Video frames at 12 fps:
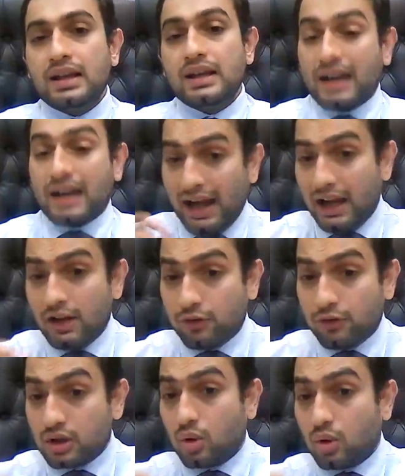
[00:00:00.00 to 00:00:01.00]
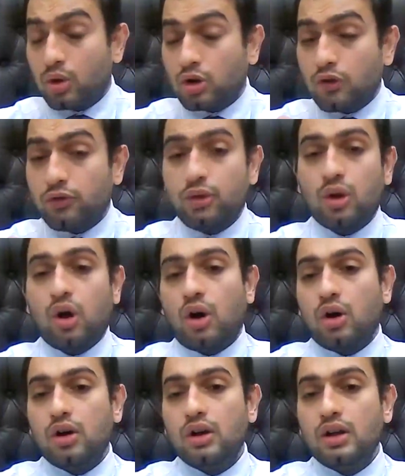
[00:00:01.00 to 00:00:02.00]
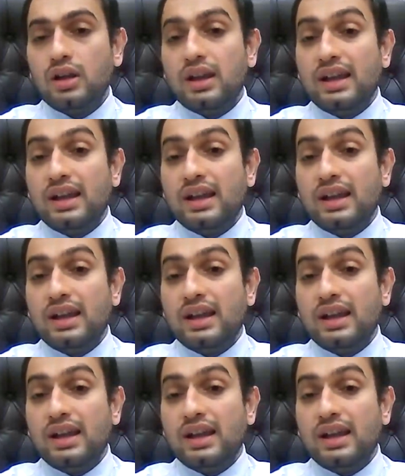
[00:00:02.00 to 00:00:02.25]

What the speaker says: Trial for the court of law